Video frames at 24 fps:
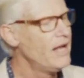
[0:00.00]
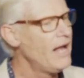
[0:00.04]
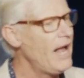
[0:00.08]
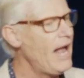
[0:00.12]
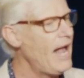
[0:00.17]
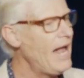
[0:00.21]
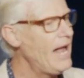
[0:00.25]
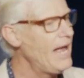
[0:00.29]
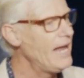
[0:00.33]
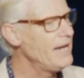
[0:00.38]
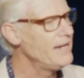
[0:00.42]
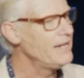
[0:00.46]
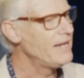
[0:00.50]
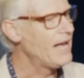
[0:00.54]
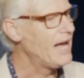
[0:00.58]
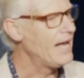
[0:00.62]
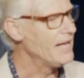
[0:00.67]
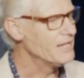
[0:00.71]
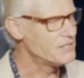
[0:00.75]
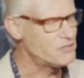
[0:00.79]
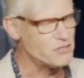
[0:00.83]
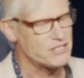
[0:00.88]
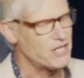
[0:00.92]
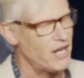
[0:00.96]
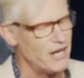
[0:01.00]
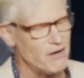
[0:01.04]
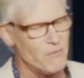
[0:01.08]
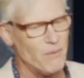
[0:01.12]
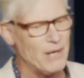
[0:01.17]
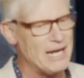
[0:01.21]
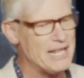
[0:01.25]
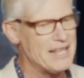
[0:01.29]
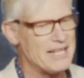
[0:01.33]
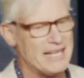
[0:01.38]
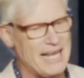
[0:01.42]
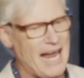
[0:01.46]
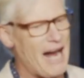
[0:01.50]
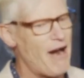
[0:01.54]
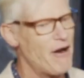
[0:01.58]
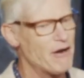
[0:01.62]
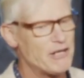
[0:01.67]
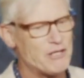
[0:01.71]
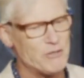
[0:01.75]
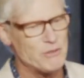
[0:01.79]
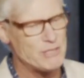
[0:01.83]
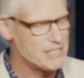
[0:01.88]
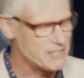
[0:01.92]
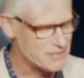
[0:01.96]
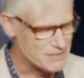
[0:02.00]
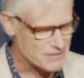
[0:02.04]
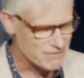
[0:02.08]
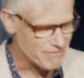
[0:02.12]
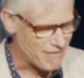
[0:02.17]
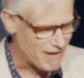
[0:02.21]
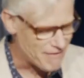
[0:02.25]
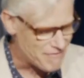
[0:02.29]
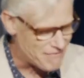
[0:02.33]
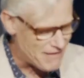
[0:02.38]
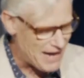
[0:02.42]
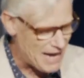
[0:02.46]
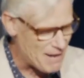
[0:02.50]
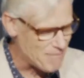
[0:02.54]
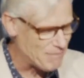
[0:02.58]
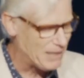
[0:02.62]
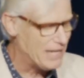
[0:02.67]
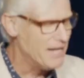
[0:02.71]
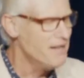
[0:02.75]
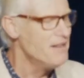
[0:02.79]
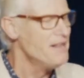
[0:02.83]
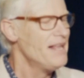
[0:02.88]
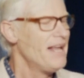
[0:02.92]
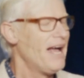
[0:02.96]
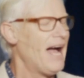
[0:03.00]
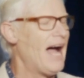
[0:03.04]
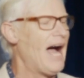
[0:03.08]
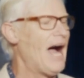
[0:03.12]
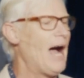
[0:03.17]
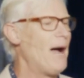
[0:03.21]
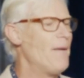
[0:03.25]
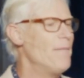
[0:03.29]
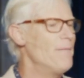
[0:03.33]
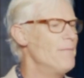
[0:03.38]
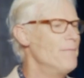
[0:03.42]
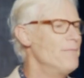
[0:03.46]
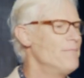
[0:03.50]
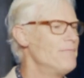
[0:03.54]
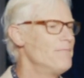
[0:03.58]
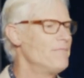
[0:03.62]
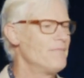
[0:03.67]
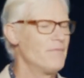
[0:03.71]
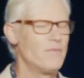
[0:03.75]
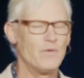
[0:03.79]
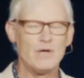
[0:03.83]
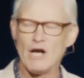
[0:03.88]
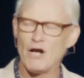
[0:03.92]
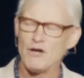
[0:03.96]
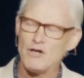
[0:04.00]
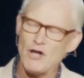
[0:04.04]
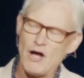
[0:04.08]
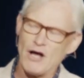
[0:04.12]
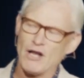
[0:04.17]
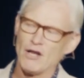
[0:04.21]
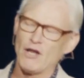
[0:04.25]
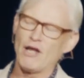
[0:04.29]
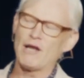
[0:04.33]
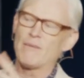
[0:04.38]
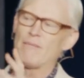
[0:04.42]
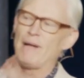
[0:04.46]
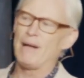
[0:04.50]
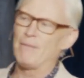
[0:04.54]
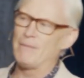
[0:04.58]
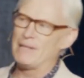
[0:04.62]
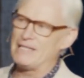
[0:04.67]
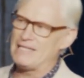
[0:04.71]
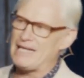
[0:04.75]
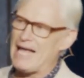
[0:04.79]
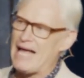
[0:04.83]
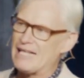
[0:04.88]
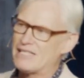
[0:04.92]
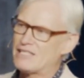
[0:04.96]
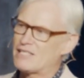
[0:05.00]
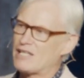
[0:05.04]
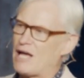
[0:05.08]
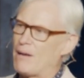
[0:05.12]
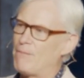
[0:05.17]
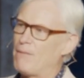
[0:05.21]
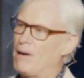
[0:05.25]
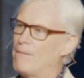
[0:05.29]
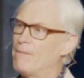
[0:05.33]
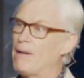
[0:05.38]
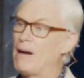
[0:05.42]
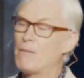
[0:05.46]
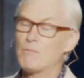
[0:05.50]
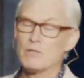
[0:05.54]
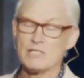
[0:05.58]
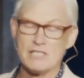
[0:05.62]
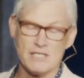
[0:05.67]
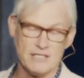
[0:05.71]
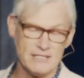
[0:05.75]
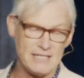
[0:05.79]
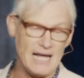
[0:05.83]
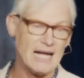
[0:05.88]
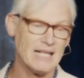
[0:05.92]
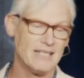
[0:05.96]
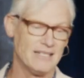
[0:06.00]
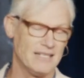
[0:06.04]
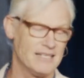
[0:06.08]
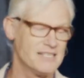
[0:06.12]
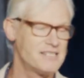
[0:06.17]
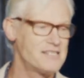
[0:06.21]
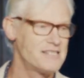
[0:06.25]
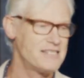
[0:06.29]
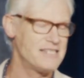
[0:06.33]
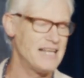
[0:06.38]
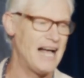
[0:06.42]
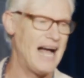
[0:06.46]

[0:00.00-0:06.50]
And it's just kind of one of the characteristics of our family. We don't know a lot about my dad's side. My mum was a Douglas.